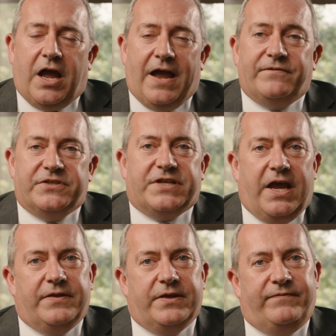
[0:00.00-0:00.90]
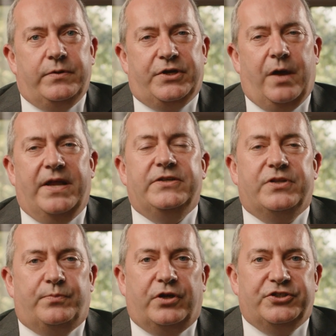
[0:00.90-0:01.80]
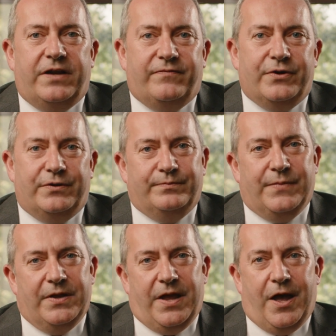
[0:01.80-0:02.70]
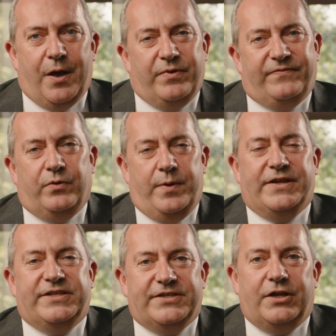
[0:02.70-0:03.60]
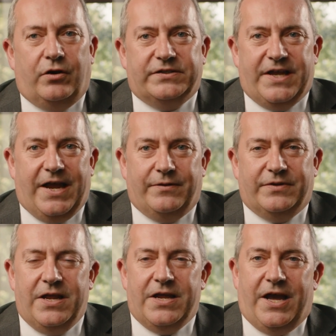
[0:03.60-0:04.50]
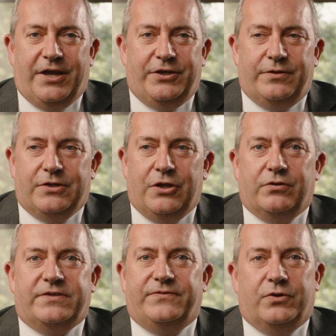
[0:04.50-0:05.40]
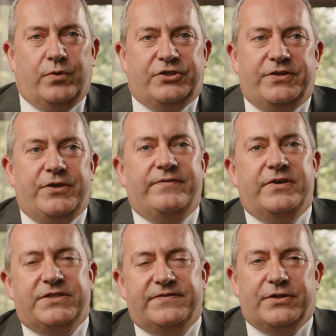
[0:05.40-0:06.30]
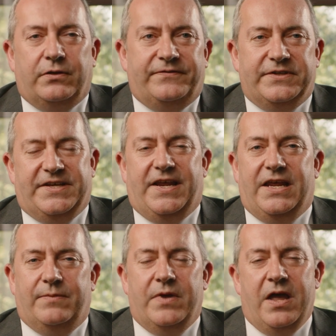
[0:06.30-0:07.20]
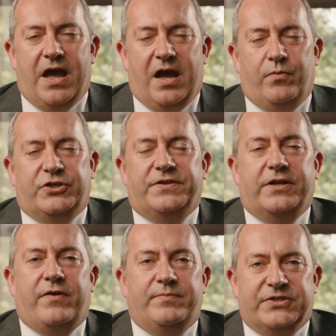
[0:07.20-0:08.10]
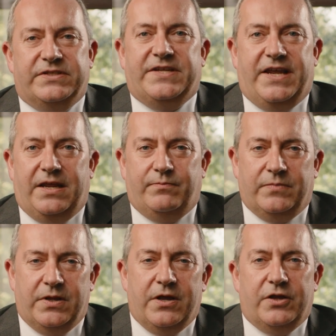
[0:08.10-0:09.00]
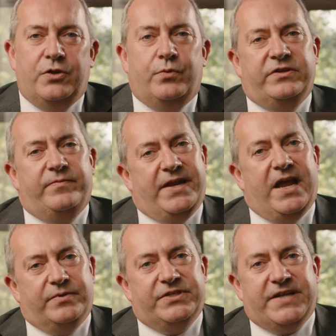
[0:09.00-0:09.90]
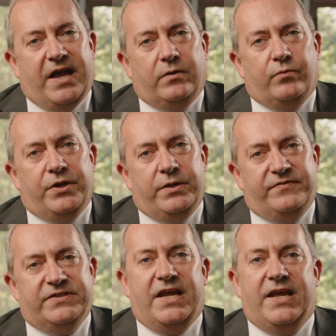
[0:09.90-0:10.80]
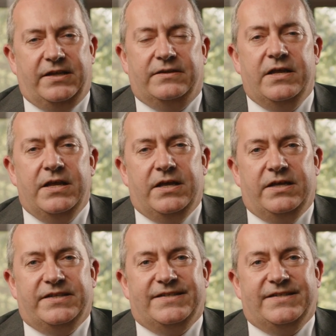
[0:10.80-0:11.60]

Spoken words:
I have to say that if you had come into the project room before we went into lockdown and you'd looked for which of the University of Salford team and which of the Crimson team, you wouldn't have been able to tell. What you'd have seen is a